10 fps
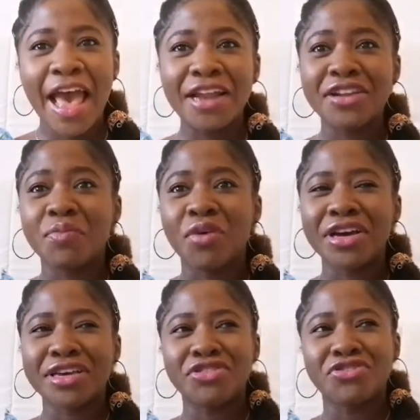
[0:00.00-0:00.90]
and the
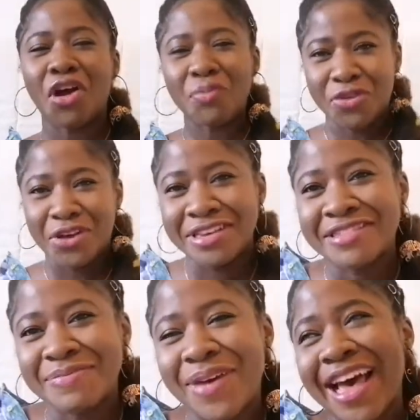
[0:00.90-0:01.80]
monkey jumped on
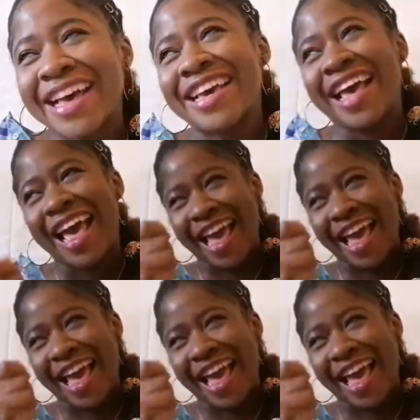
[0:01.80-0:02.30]
his back.